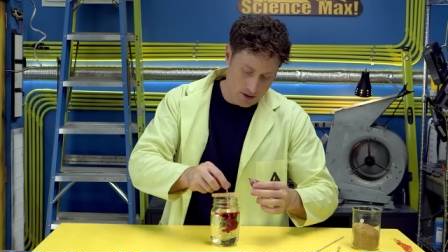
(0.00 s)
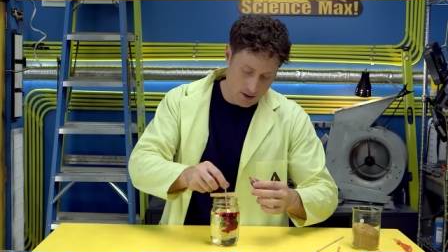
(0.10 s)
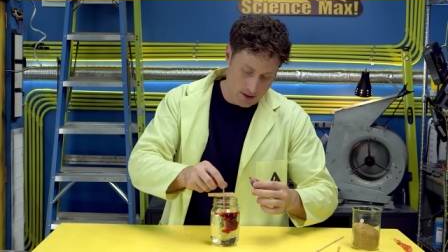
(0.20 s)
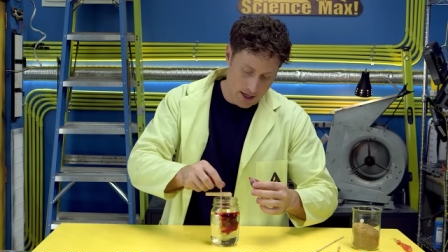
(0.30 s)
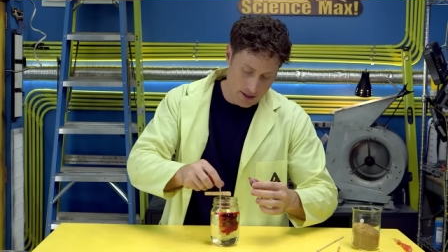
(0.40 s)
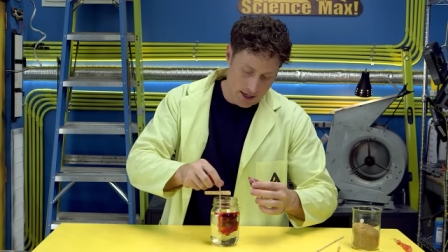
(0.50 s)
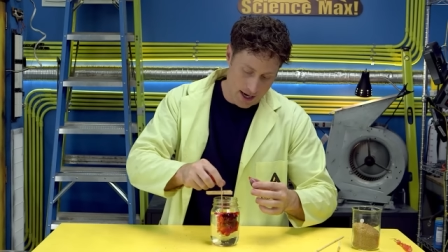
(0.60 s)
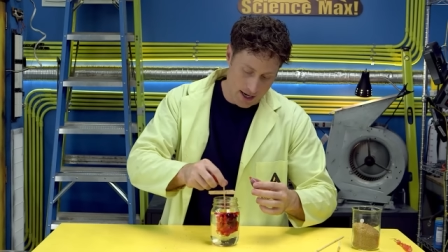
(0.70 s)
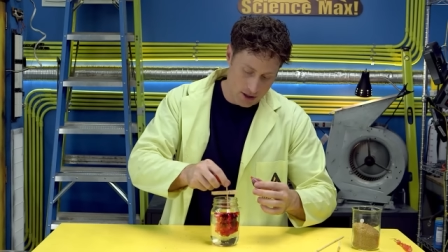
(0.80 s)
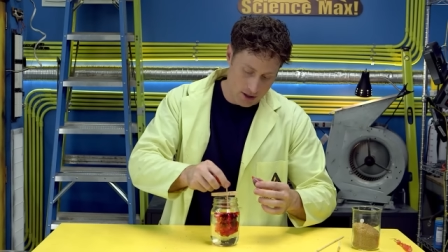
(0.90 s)
the stick to
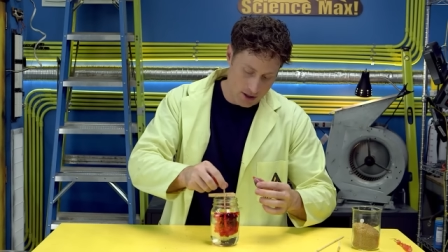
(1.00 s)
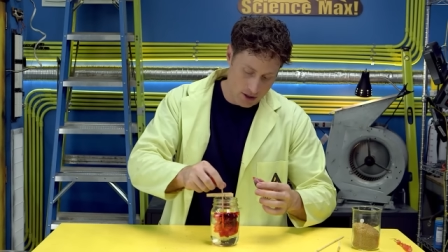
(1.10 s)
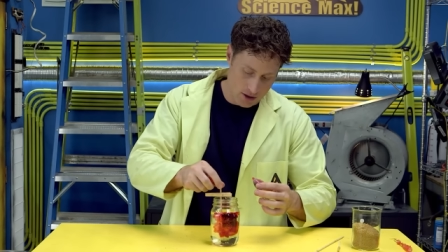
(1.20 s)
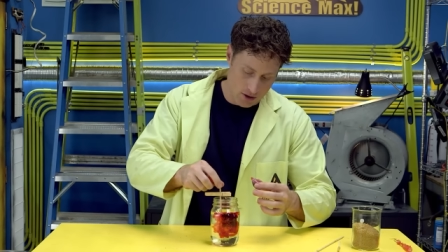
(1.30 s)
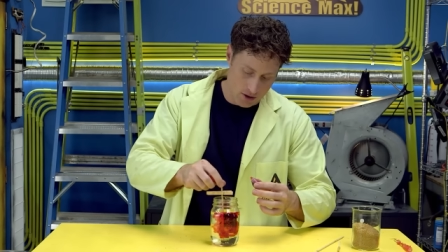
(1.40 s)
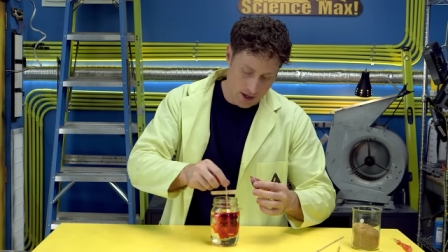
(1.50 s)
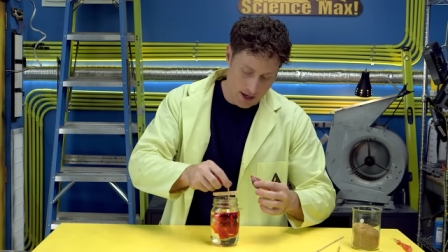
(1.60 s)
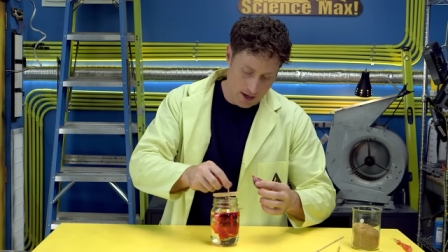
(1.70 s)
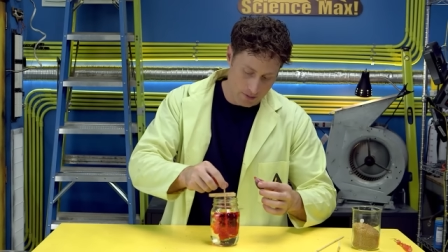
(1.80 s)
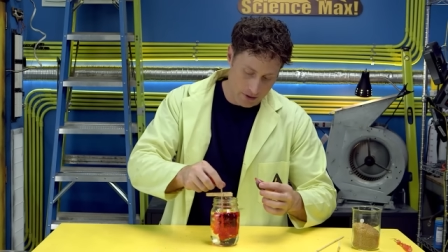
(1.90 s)
actually stir
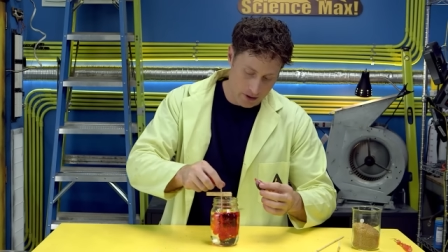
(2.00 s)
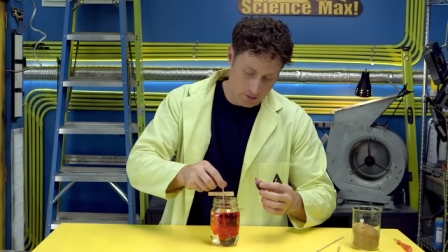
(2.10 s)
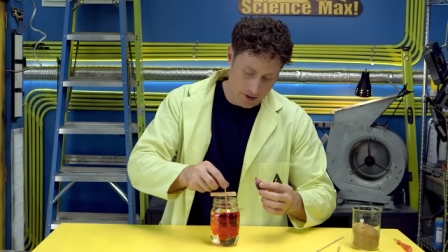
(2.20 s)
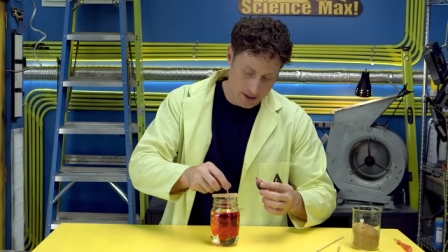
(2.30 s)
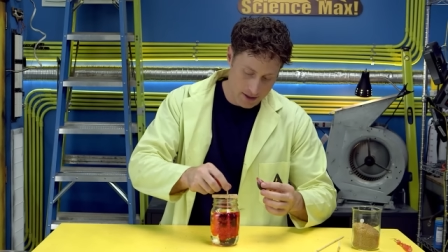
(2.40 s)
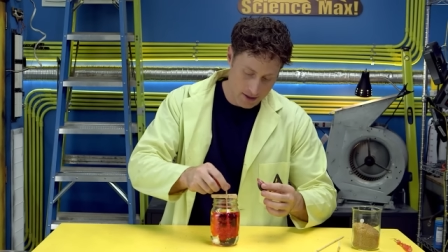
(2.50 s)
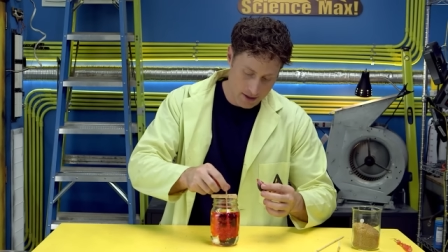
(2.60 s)
that up a little bit.